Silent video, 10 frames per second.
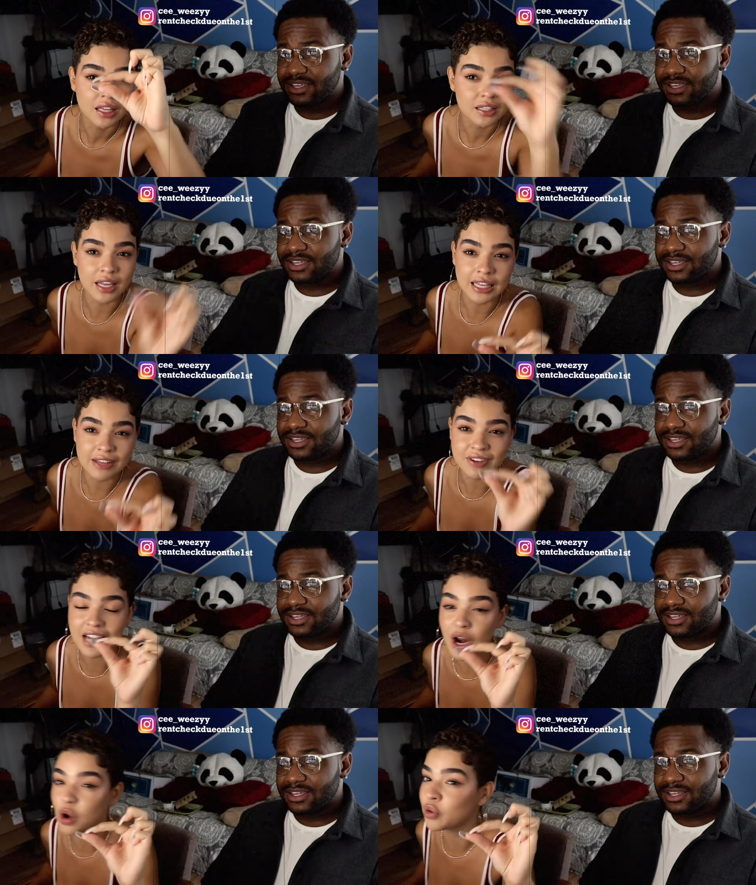Speaker 1: like even
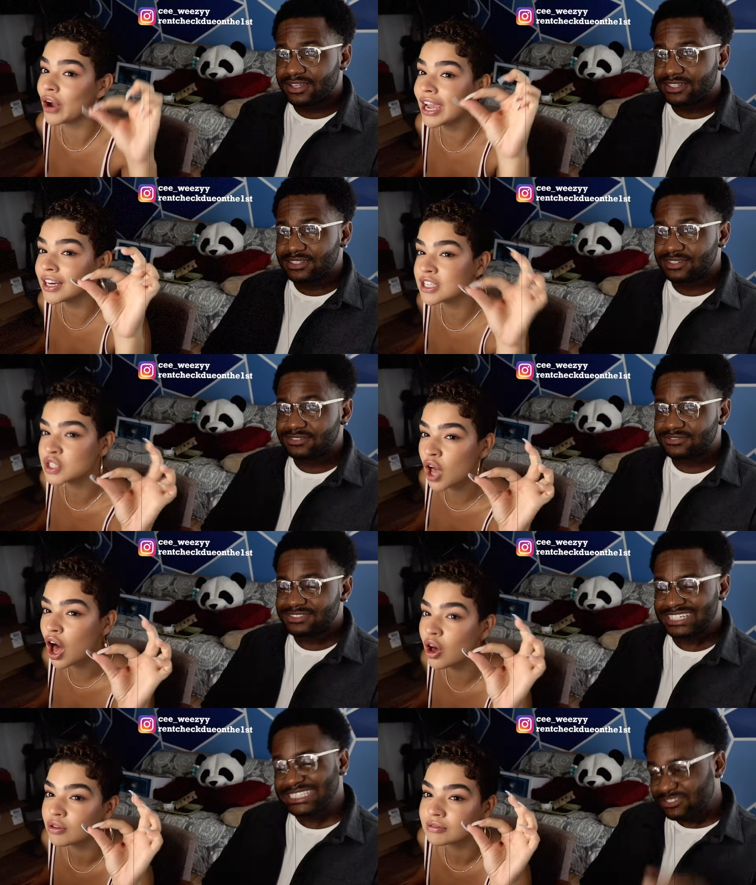got a grain of
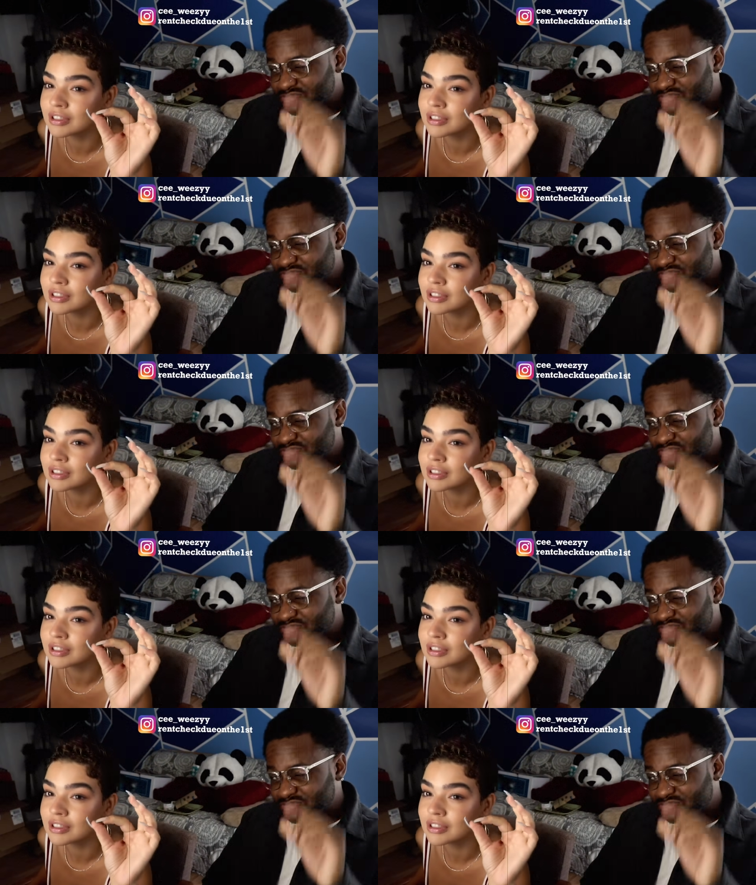salt,